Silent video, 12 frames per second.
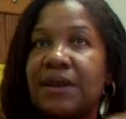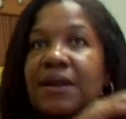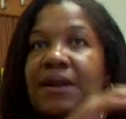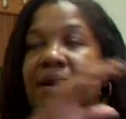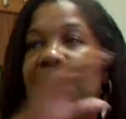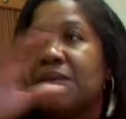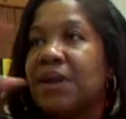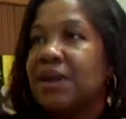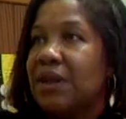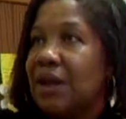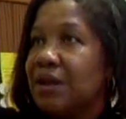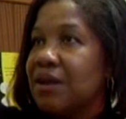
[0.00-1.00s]
But
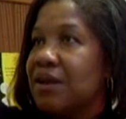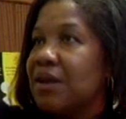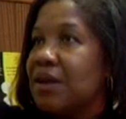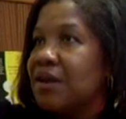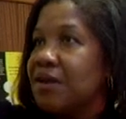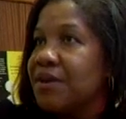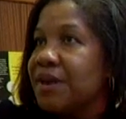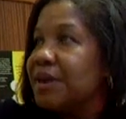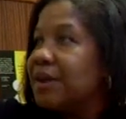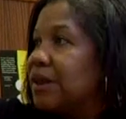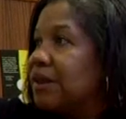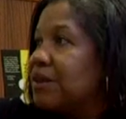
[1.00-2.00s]
other areas
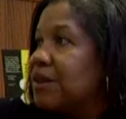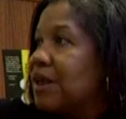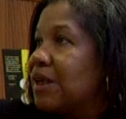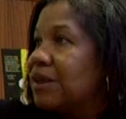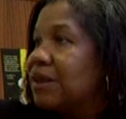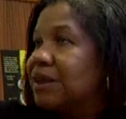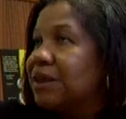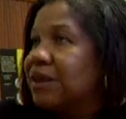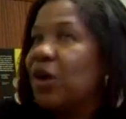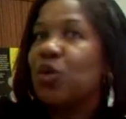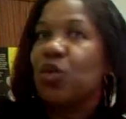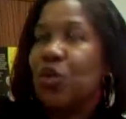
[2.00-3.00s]
such as
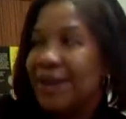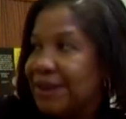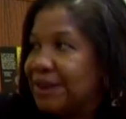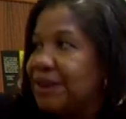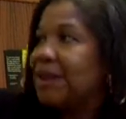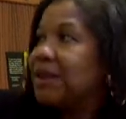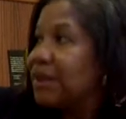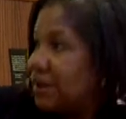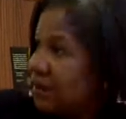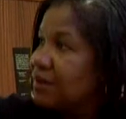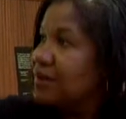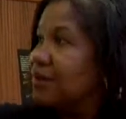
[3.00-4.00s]
Southwest London,
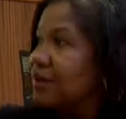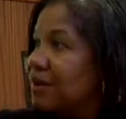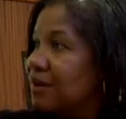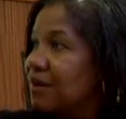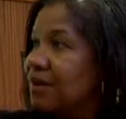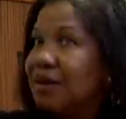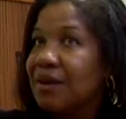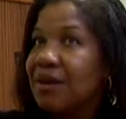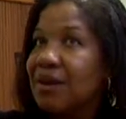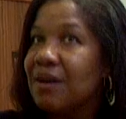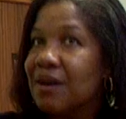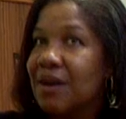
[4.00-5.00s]

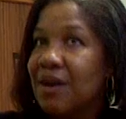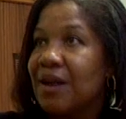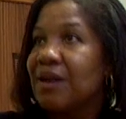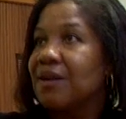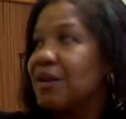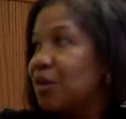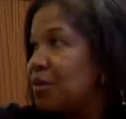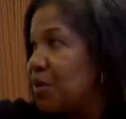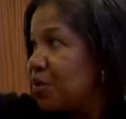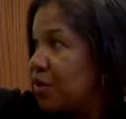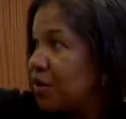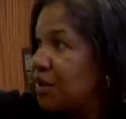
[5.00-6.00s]
yeah, they'll be
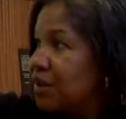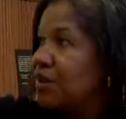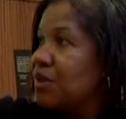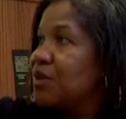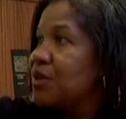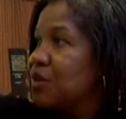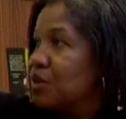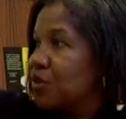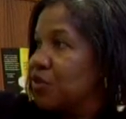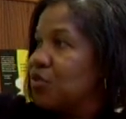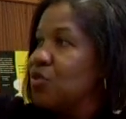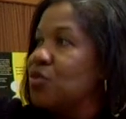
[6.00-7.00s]
working
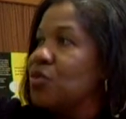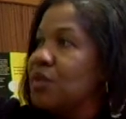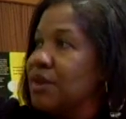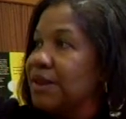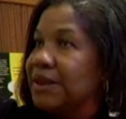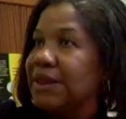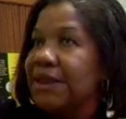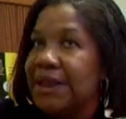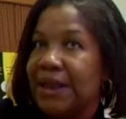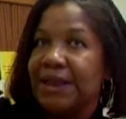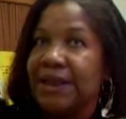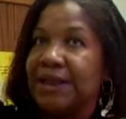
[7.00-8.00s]
through St.
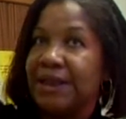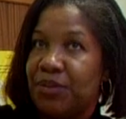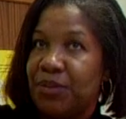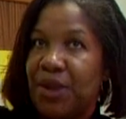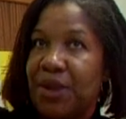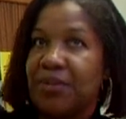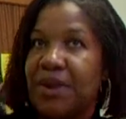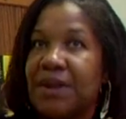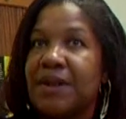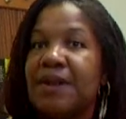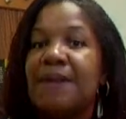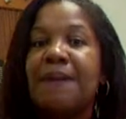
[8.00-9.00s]
Heliers department.
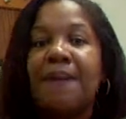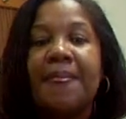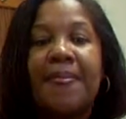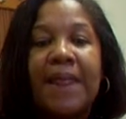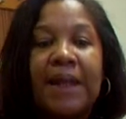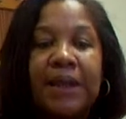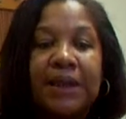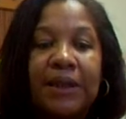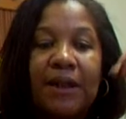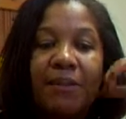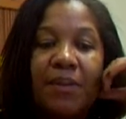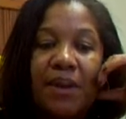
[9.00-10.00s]
So our
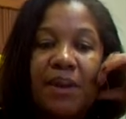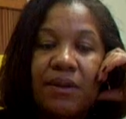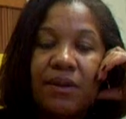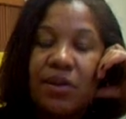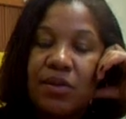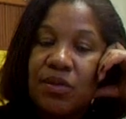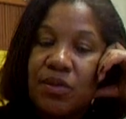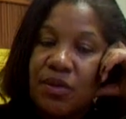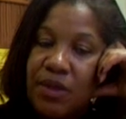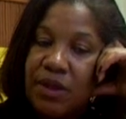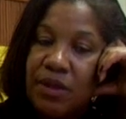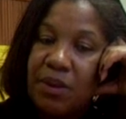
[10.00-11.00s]
blood goes to Great
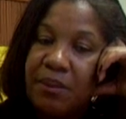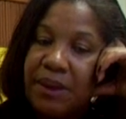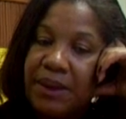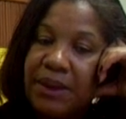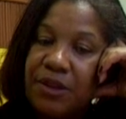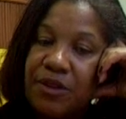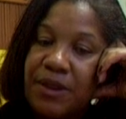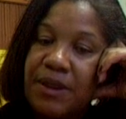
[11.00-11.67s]
Ormond Street.